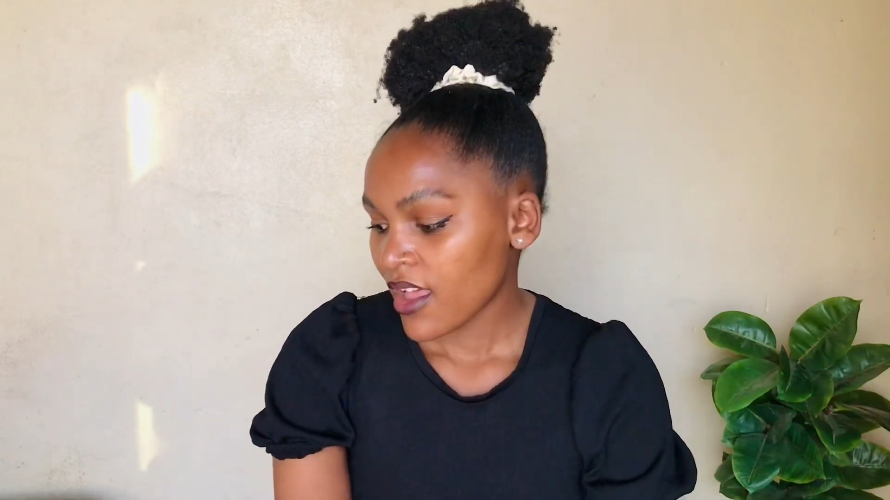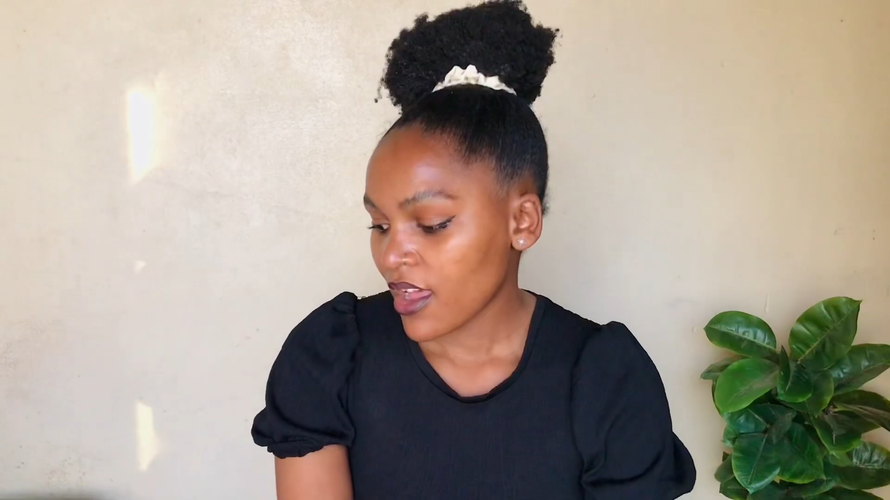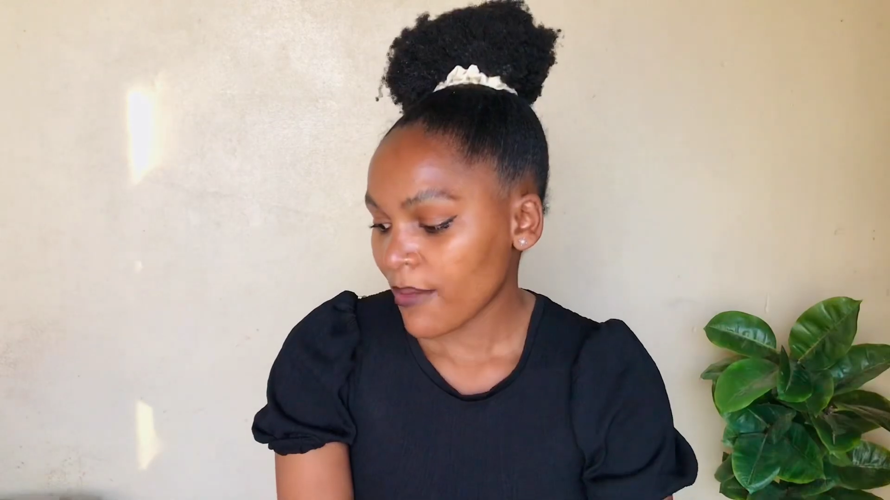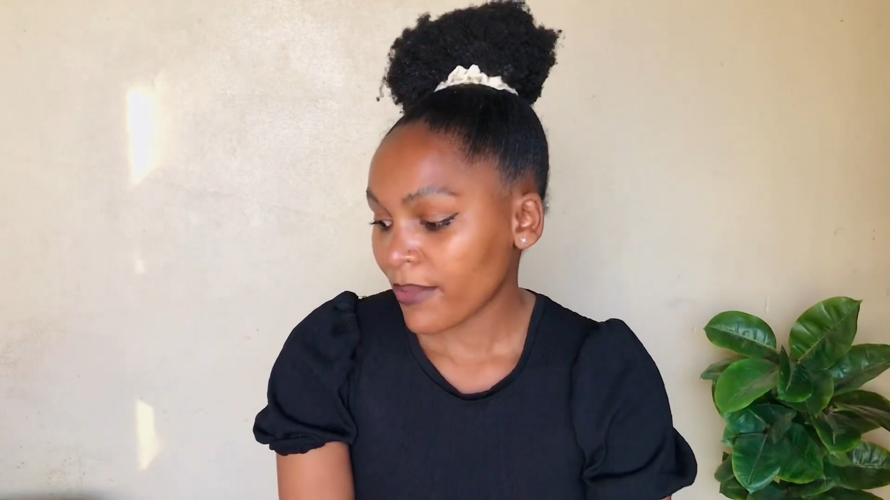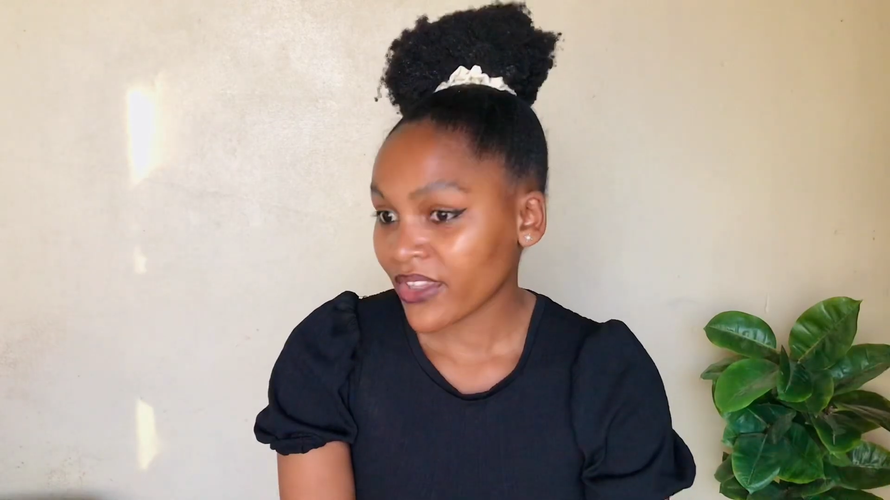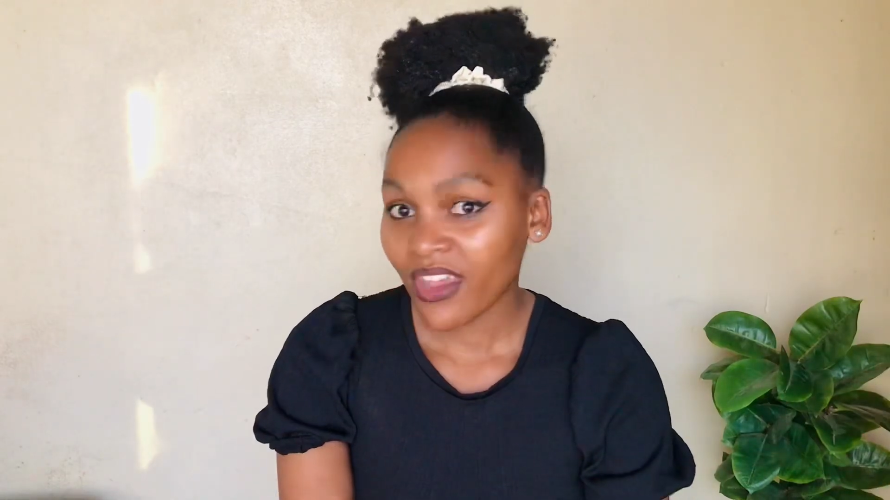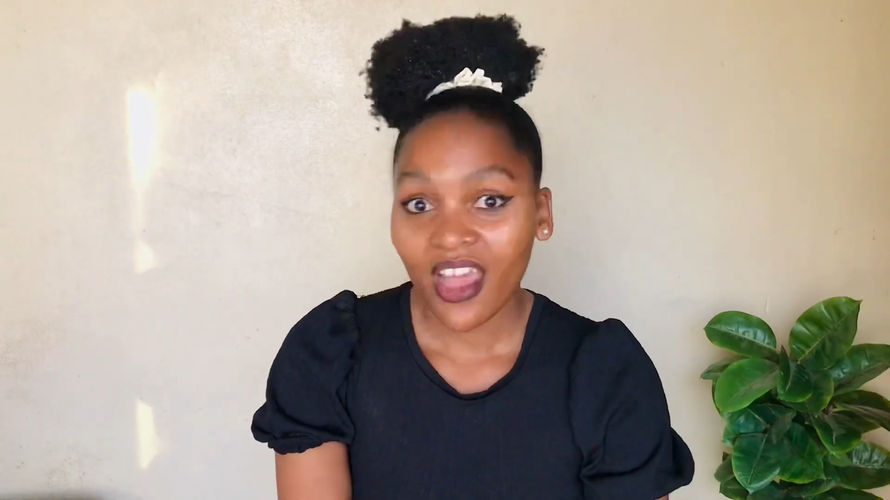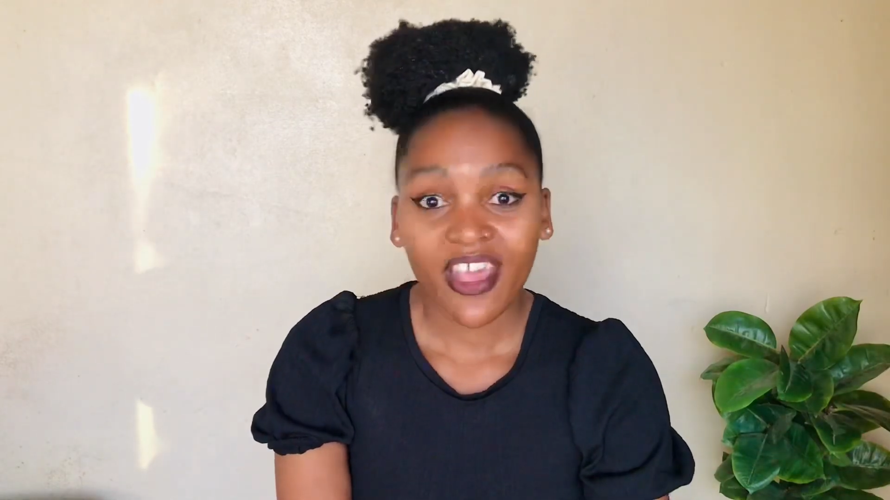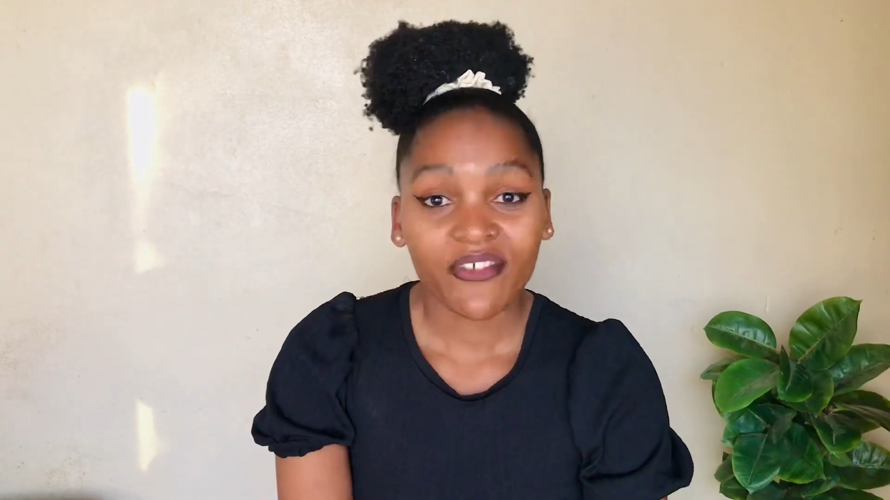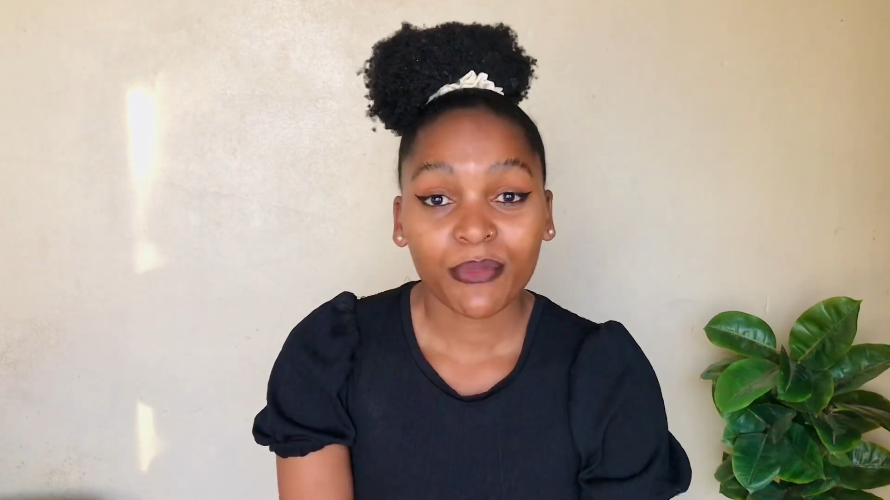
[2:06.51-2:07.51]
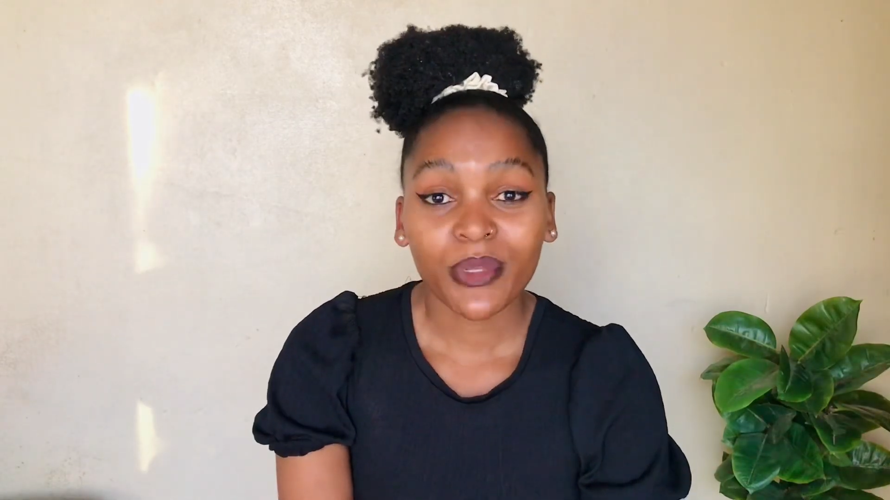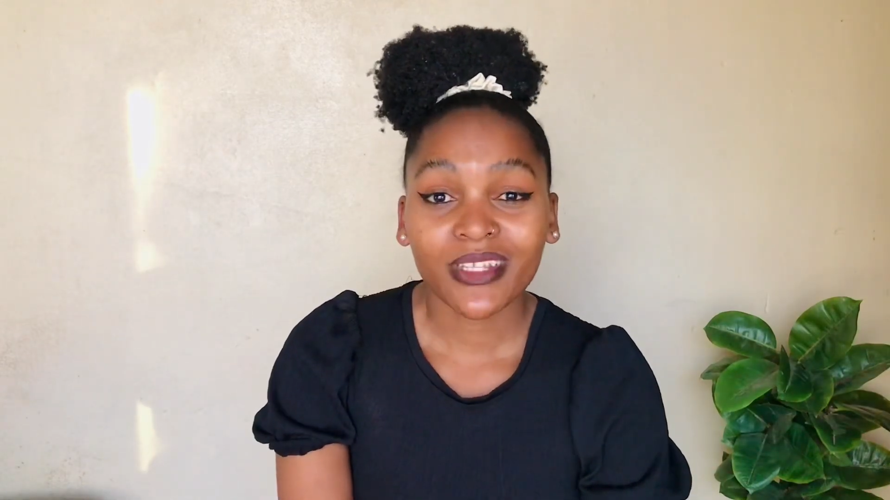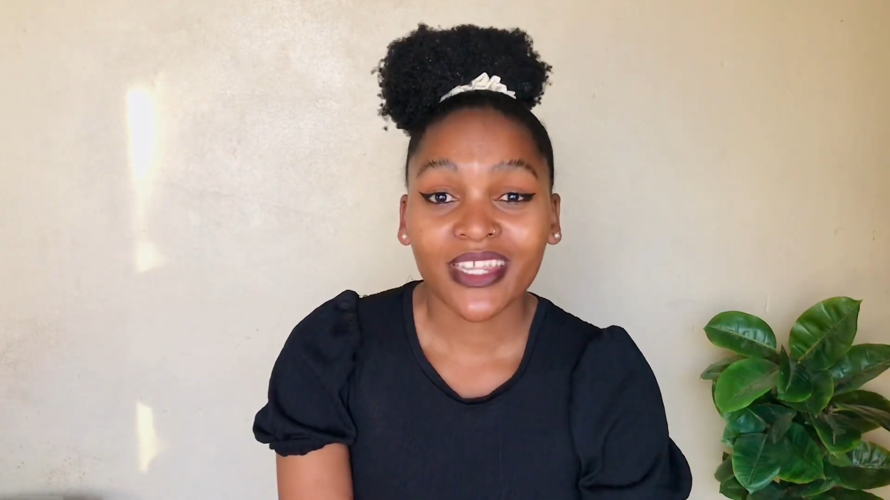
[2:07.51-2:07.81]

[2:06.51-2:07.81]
But yeah, I haven't been